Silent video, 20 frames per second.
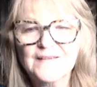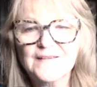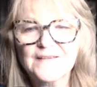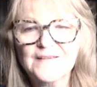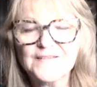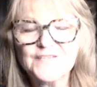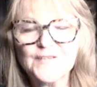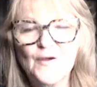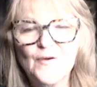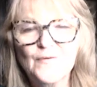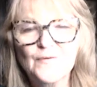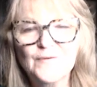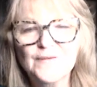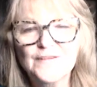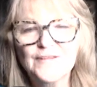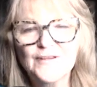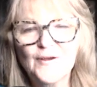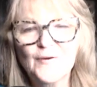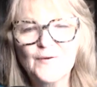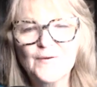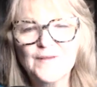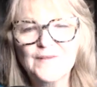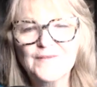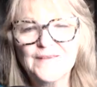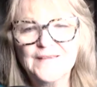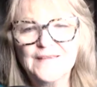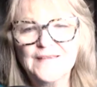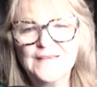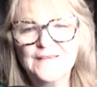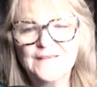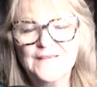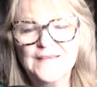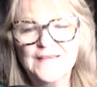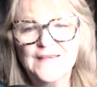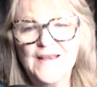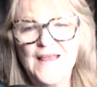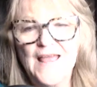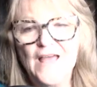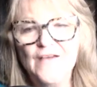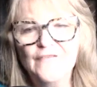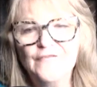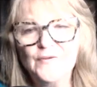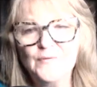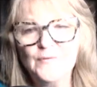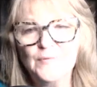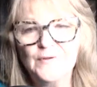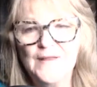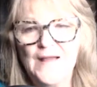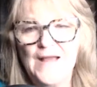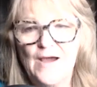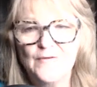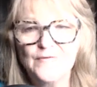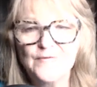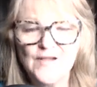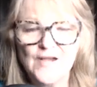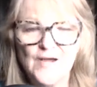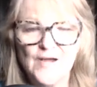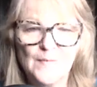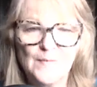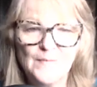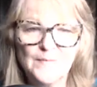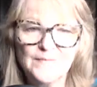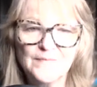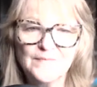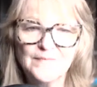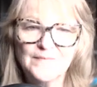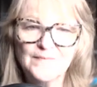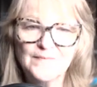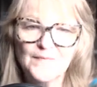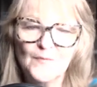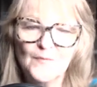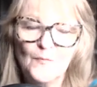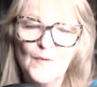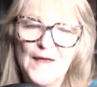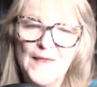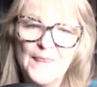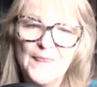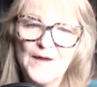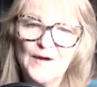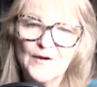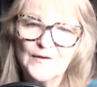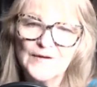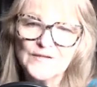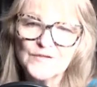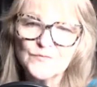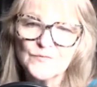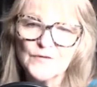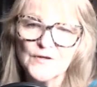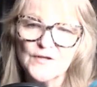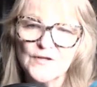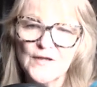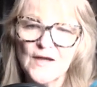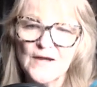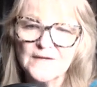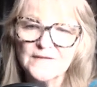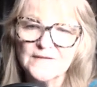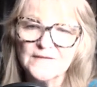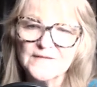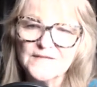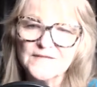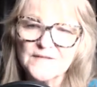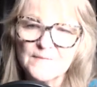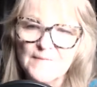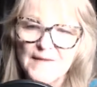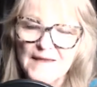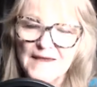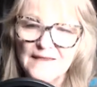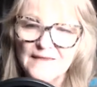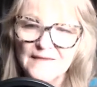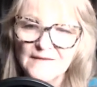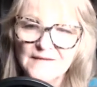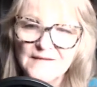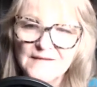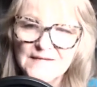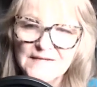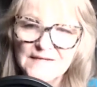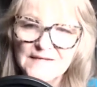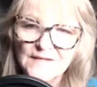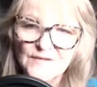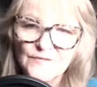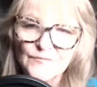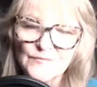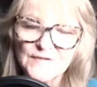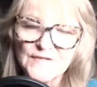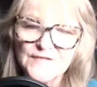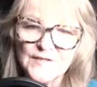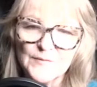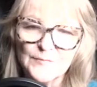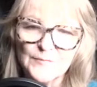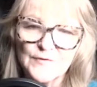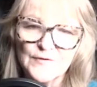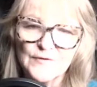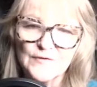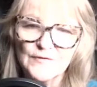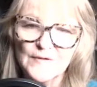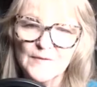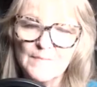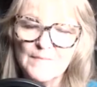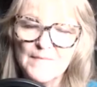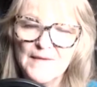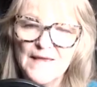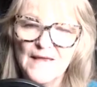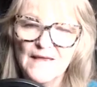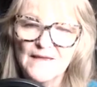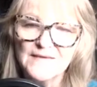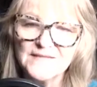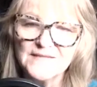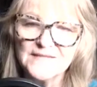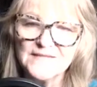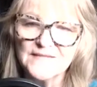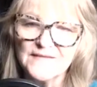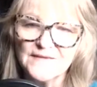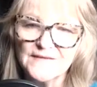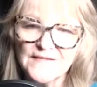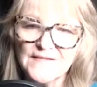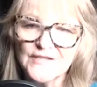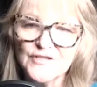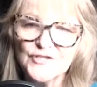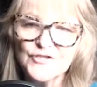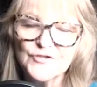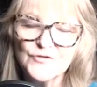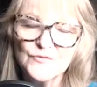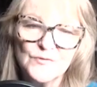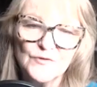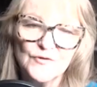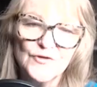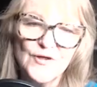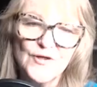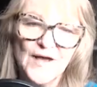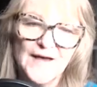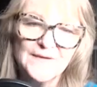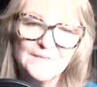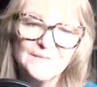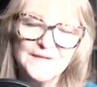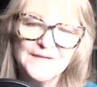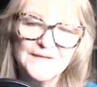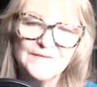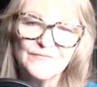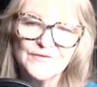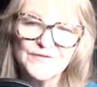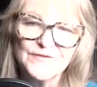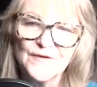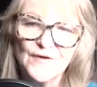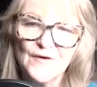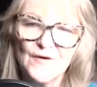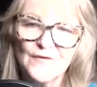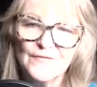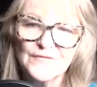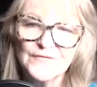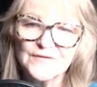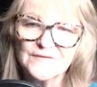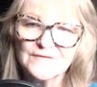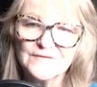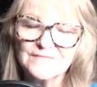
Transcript: So, the inevitable outcome when there is reluctance to make the needed reciprocal amends is that the issue will not be resolved.